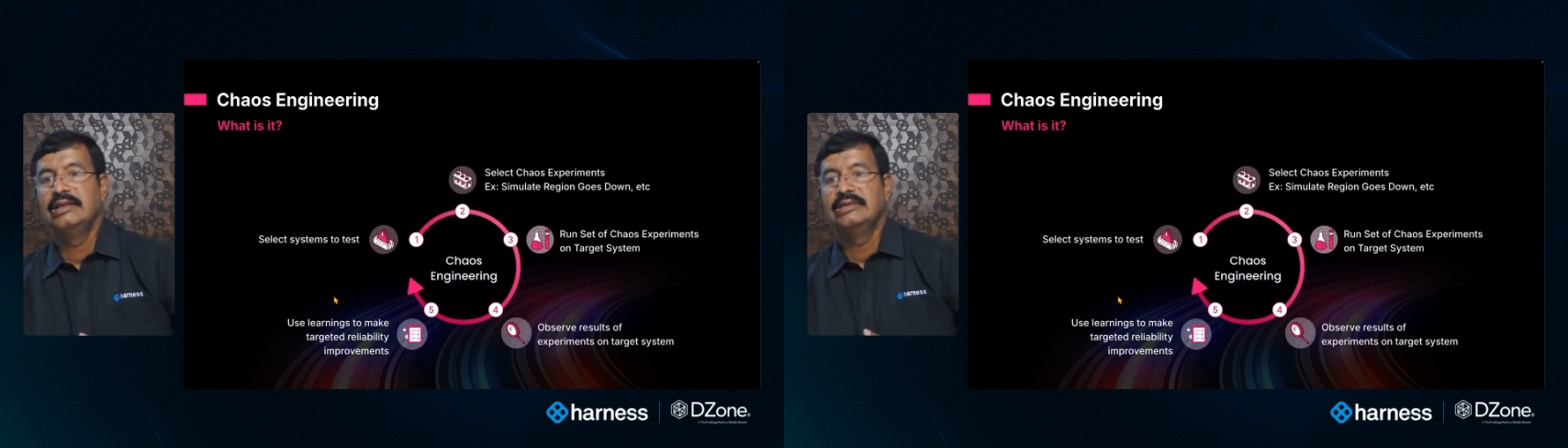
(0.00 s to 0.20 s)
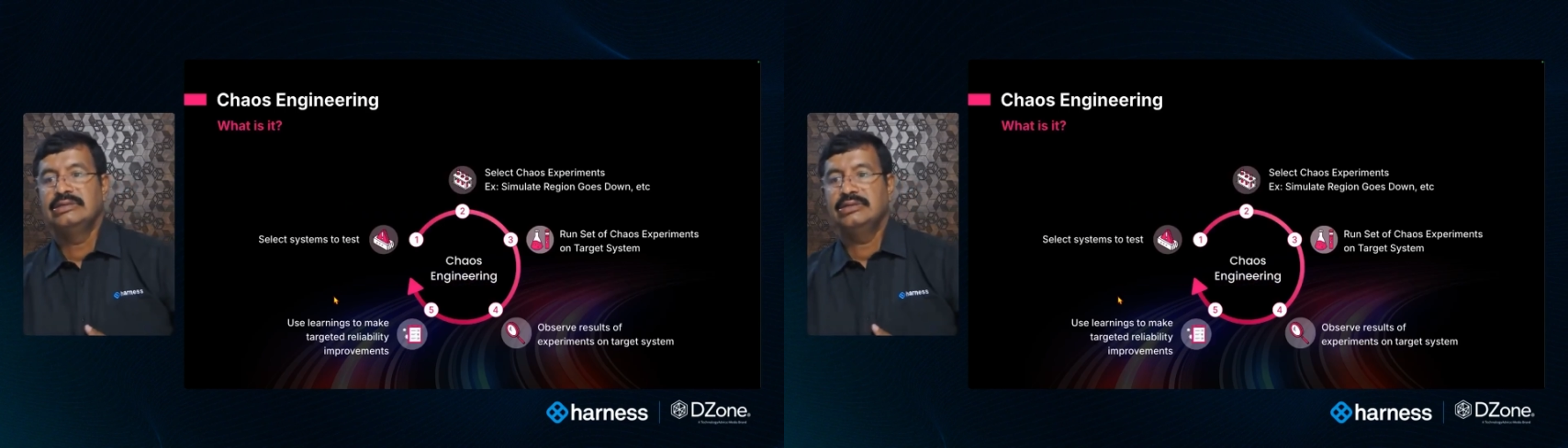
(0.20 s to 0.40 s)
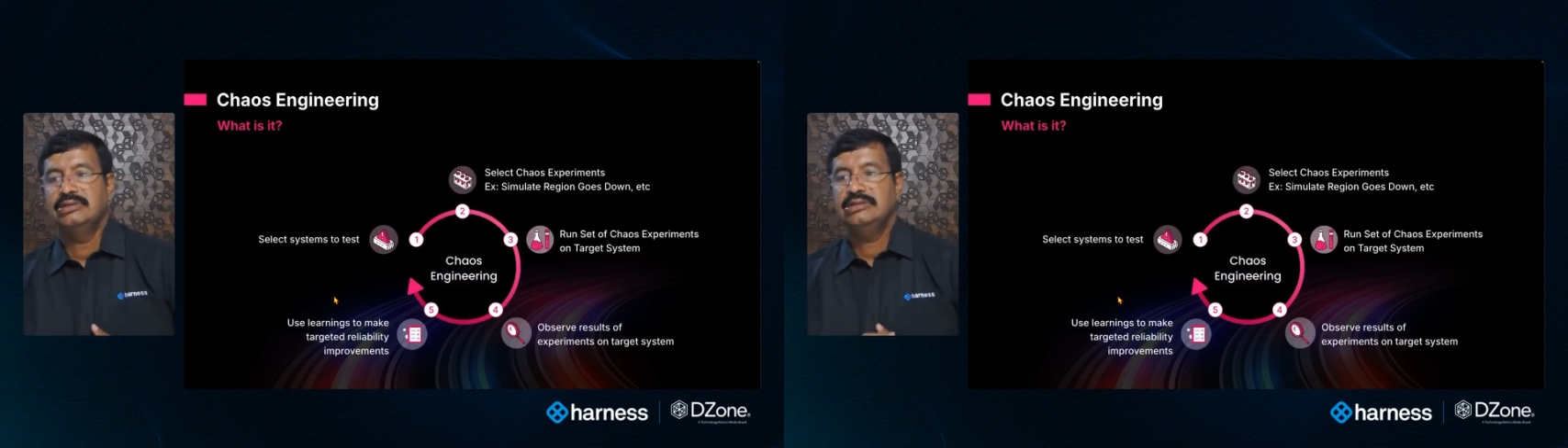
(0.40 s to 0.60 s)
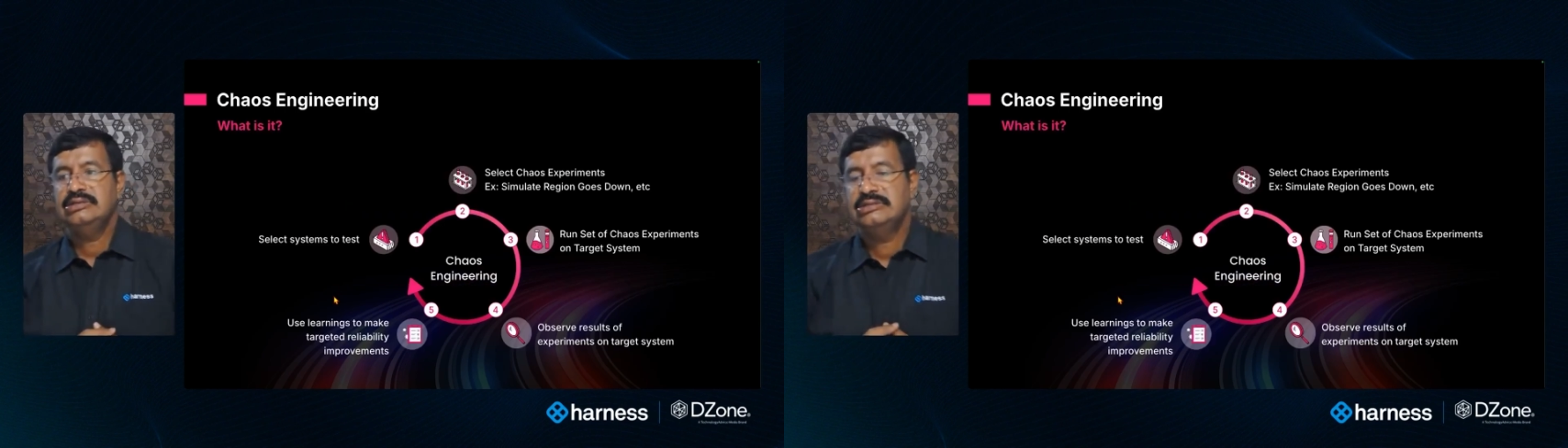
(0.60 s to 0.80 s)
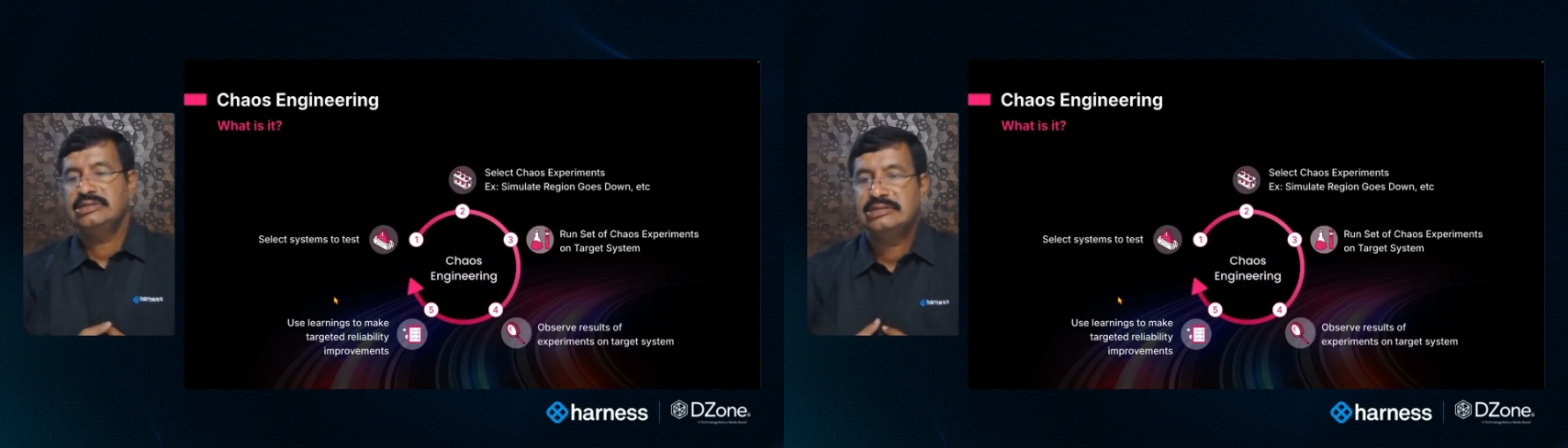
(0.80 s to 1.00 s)
So this
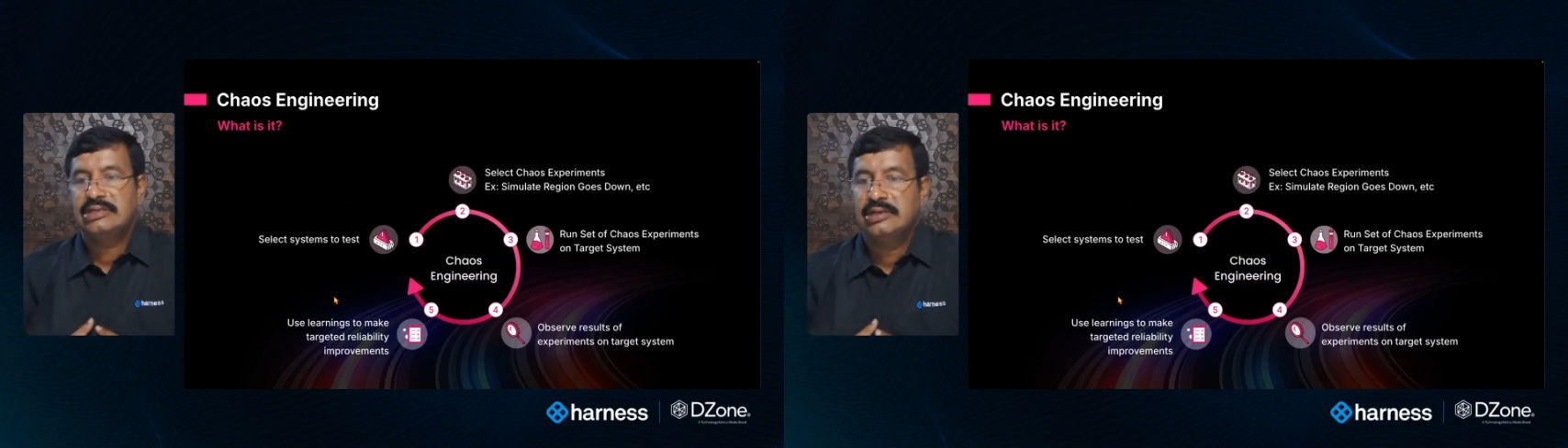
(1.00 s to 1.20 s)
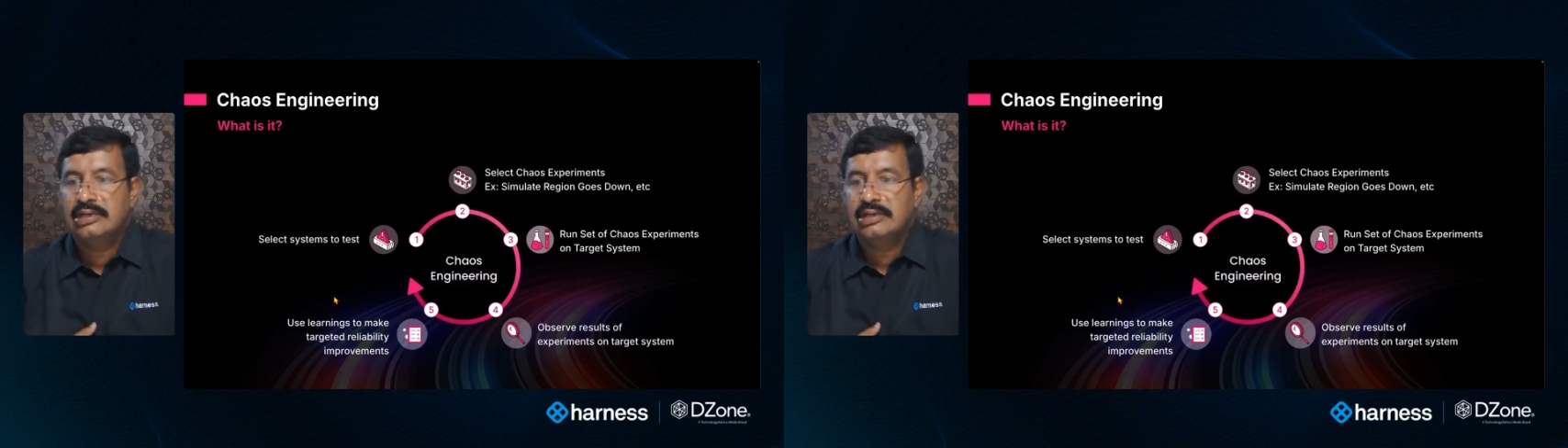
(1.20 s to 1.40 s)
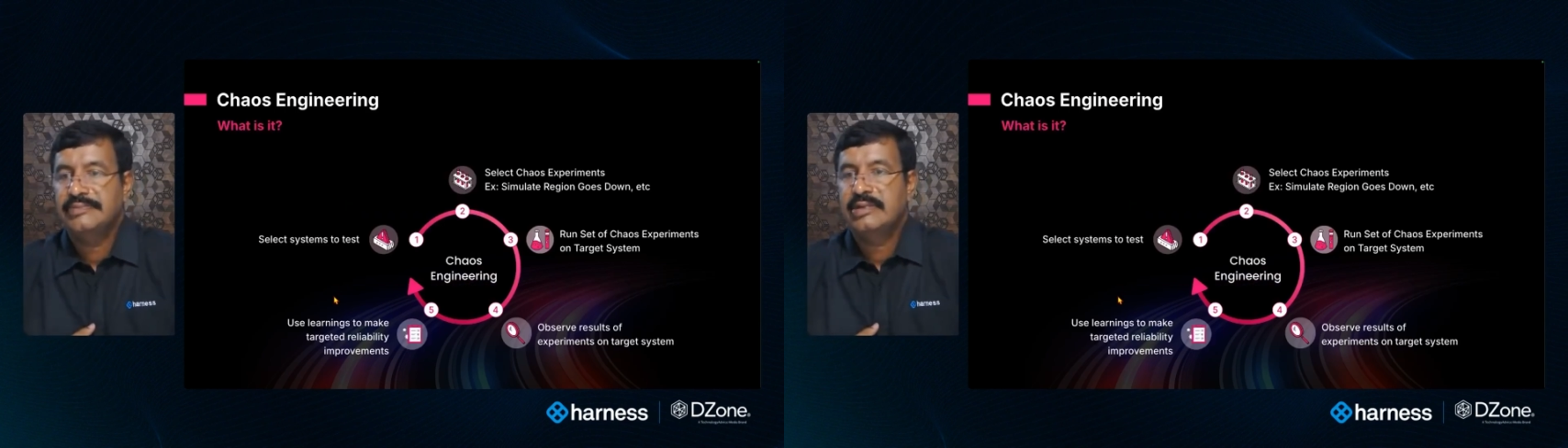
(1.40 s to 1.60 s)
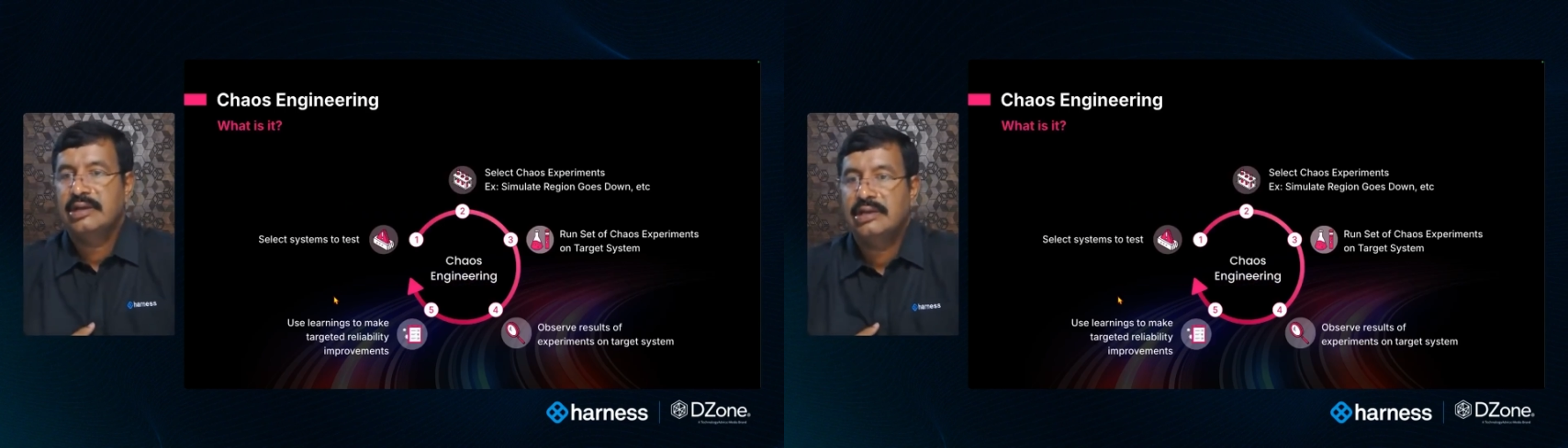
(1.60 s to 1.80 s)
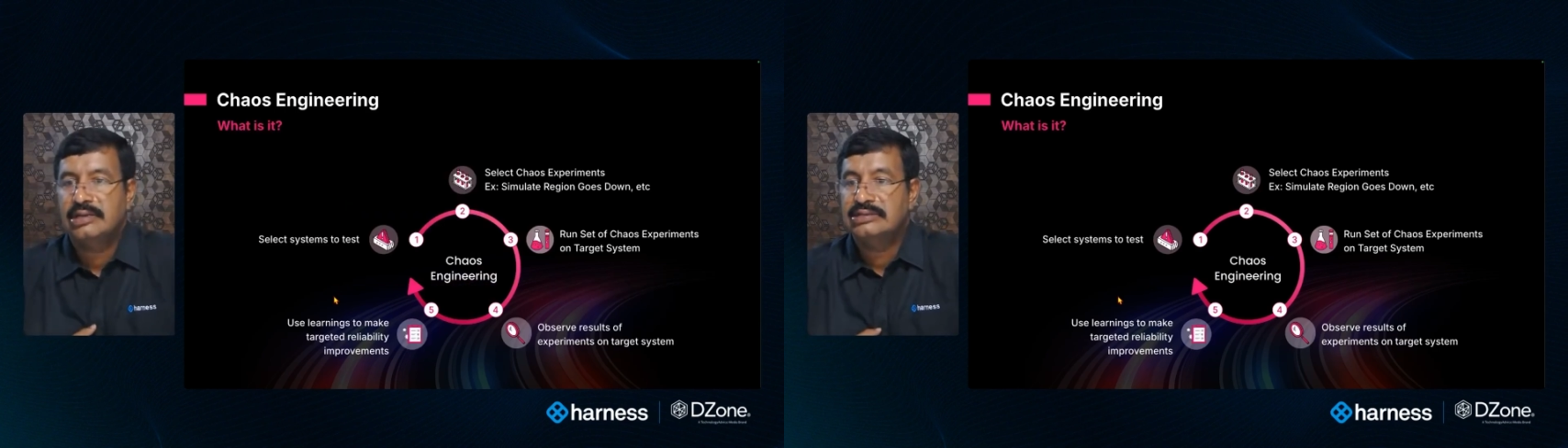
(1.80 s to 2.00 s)
is just a